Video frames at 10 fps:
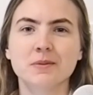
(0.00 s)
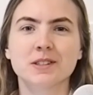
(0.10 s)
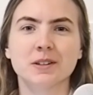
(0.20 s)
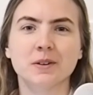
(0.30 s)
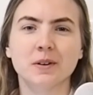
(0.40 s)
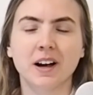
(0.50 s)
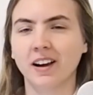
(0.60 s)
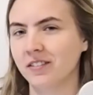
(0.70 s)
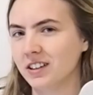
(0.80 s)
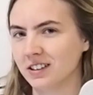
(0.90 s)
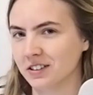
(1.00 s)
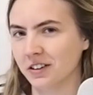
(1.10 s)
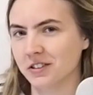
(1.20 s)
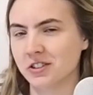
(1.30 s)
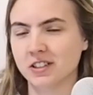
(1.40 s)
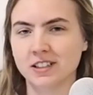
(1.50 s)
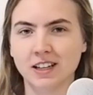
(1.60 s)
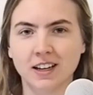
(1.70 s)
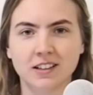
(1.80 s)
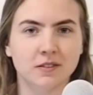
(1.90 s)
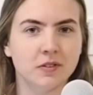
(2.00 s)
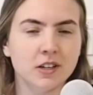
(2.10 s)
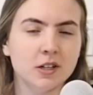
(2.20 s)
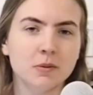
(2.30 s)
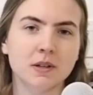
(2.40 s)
so I haven't acknowledged it yet in a video